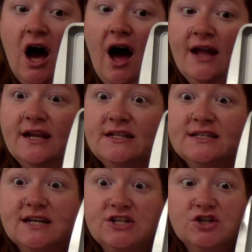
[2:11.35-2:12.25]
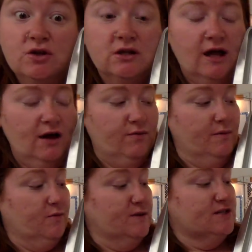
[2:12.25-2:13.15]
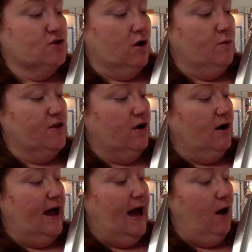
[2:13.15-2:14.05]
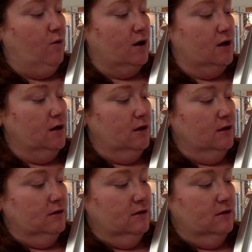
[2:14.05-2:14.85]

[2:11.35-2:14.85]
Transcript: On a digital clock, remember we start with our hour.